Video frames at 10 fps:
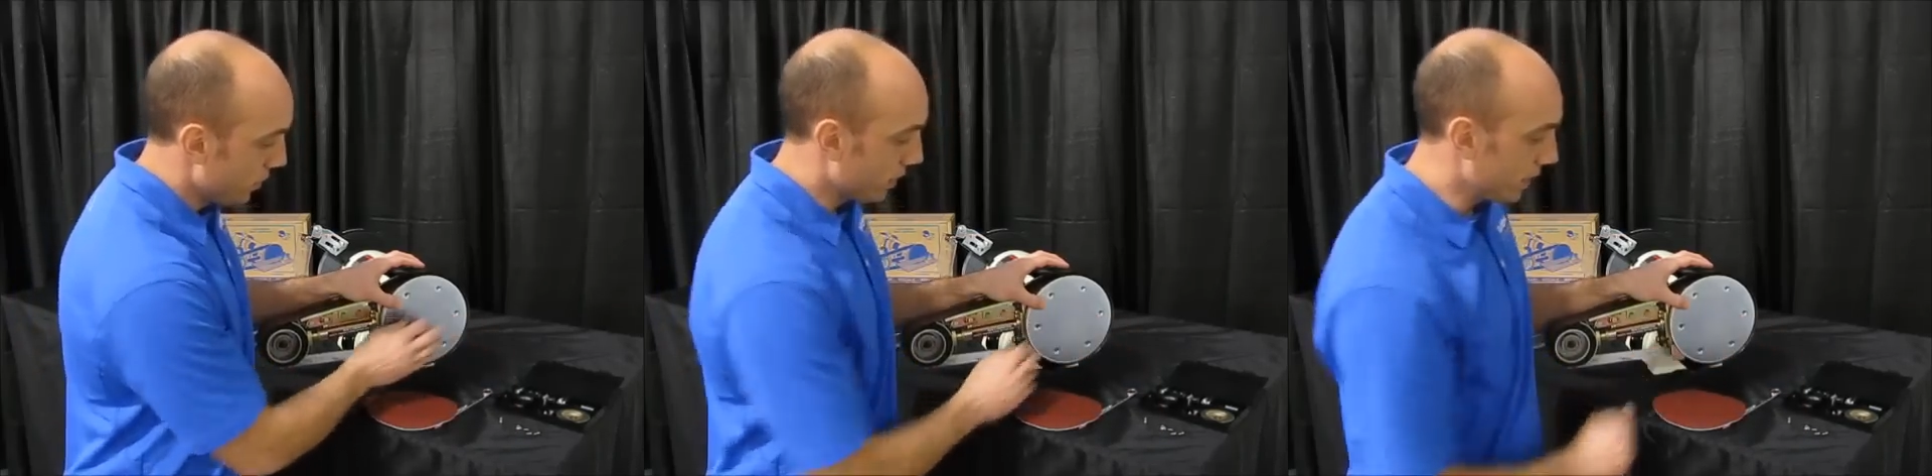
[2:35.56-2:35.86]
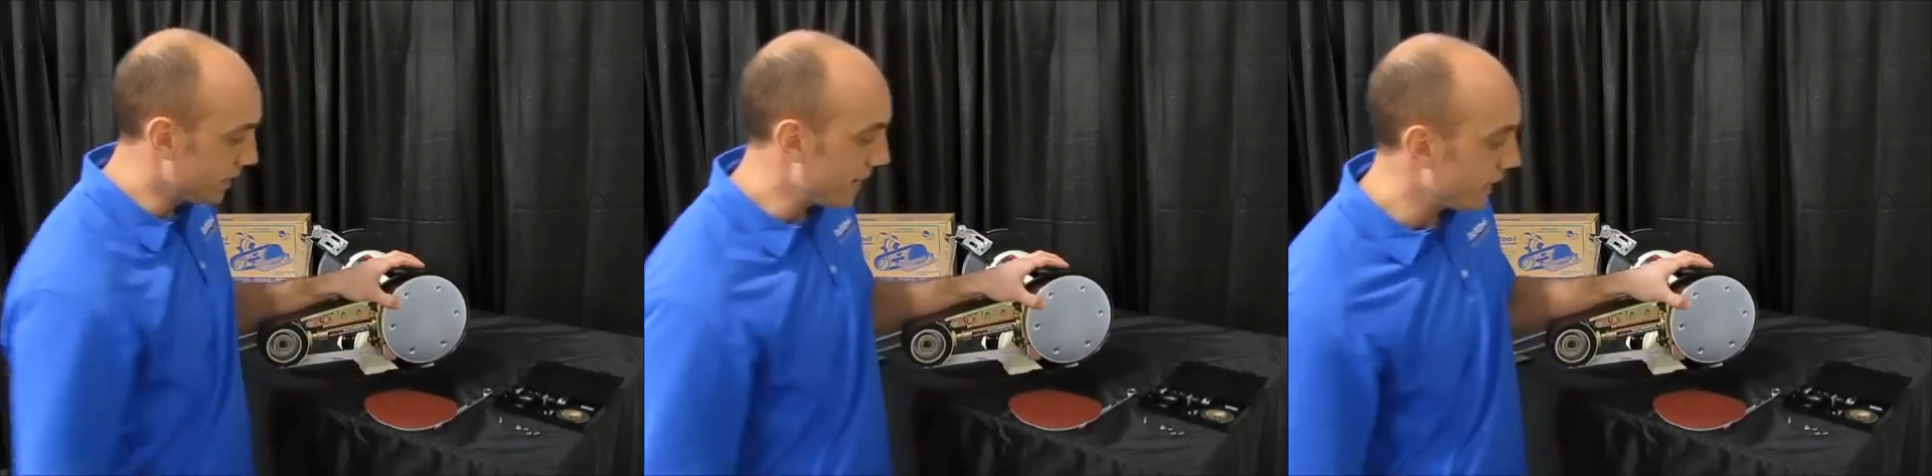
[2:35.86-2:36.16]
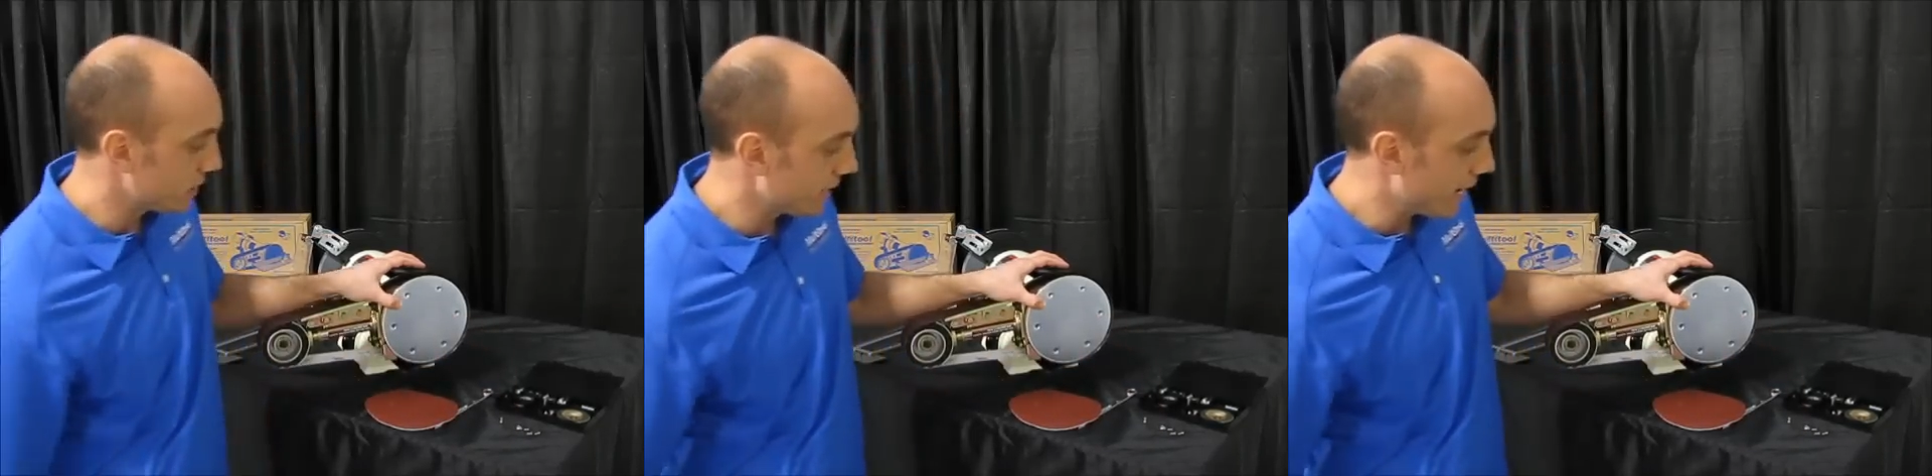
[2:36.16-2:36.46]
you can
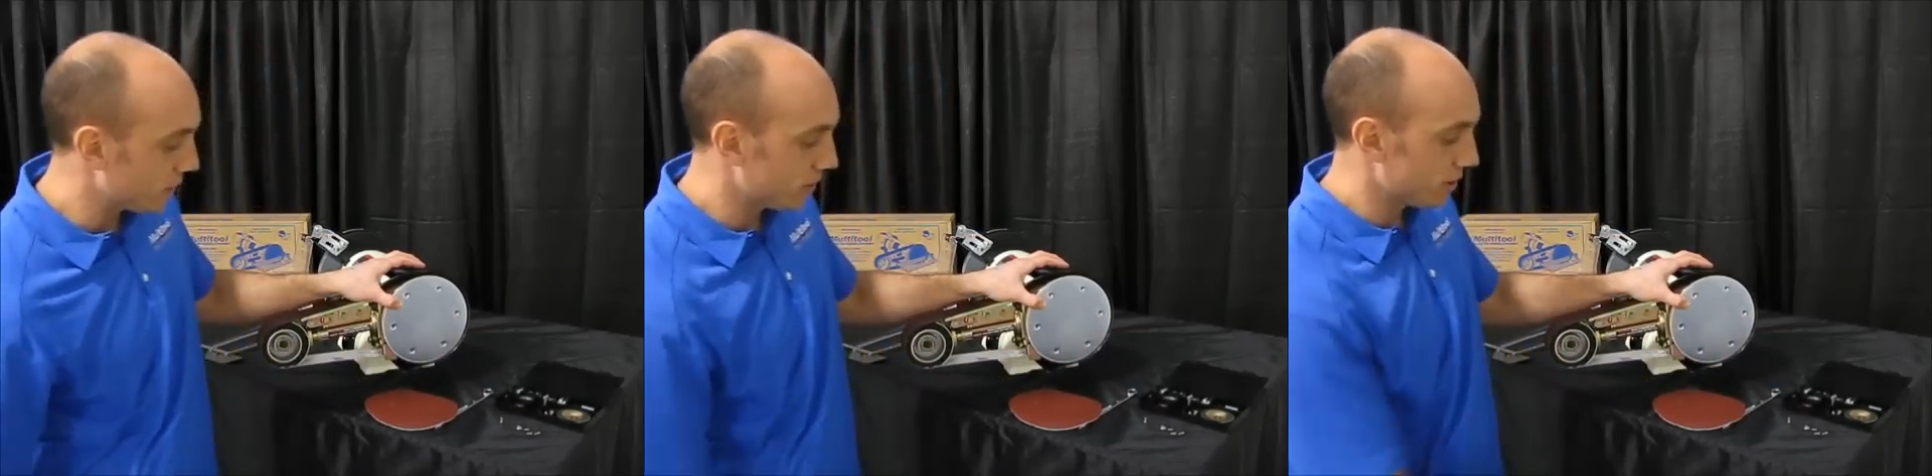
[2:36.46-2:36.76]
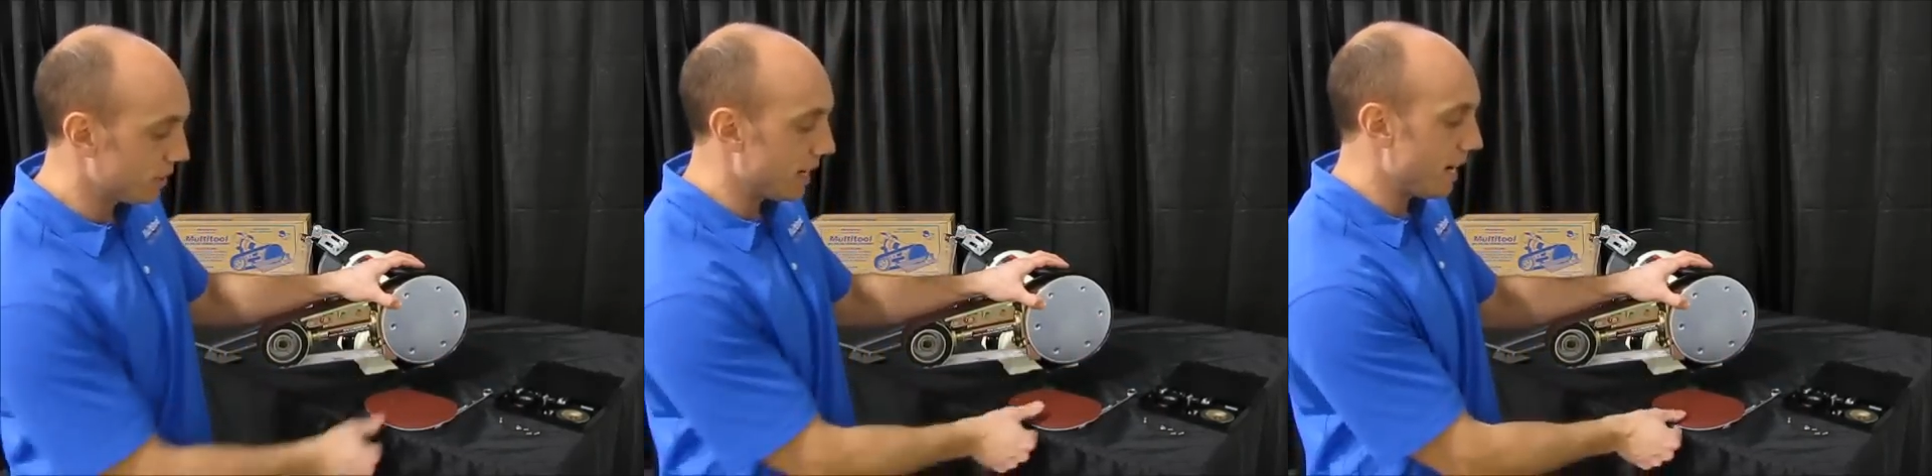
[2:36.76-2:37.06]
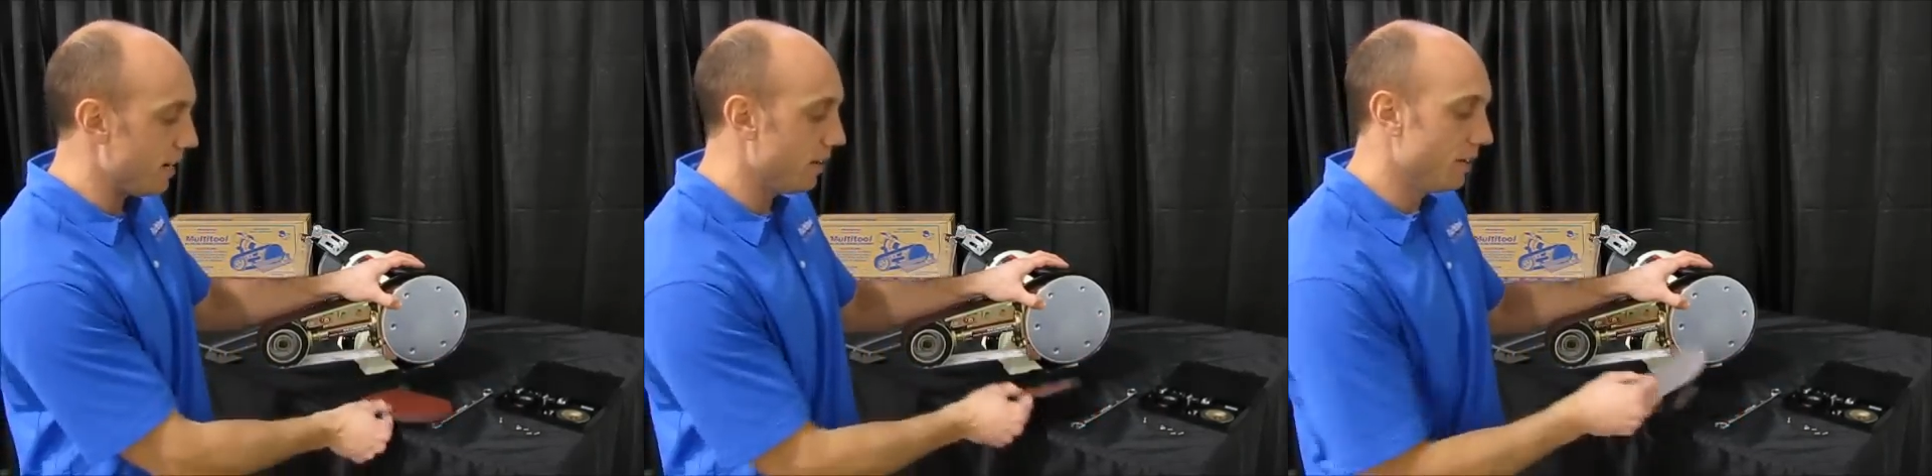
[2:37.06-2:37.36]
attach that to the
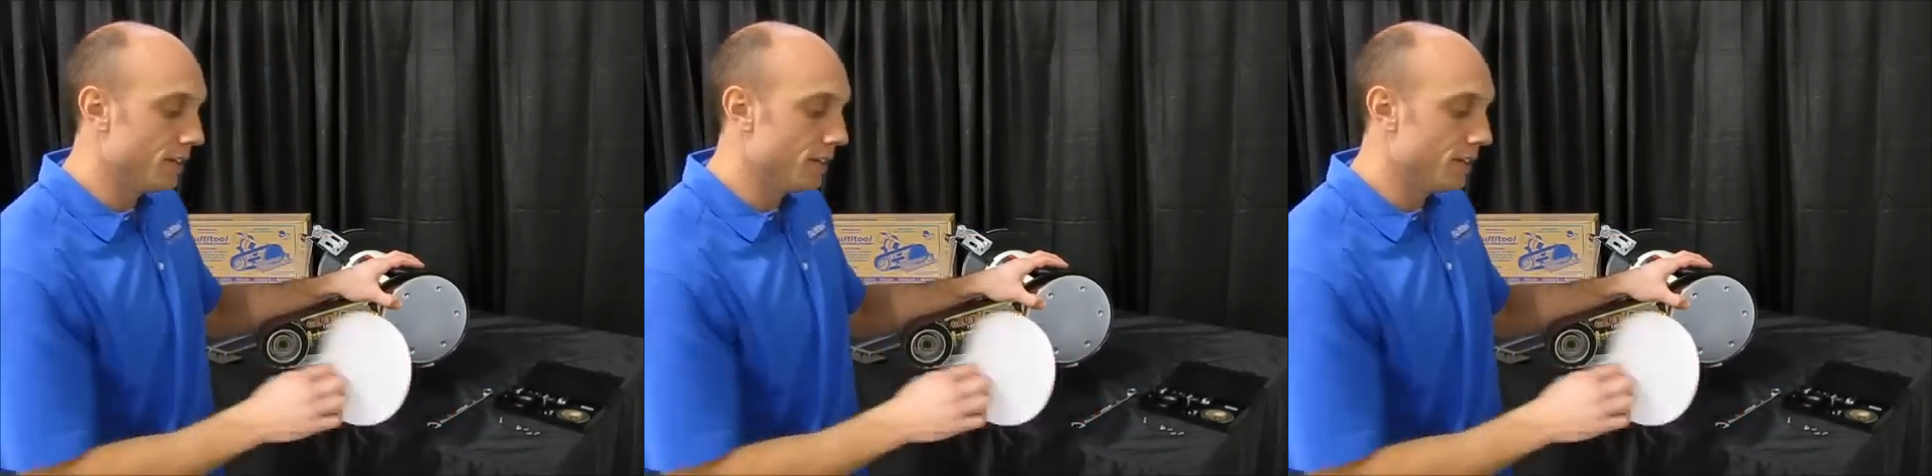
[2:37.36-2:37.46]
side.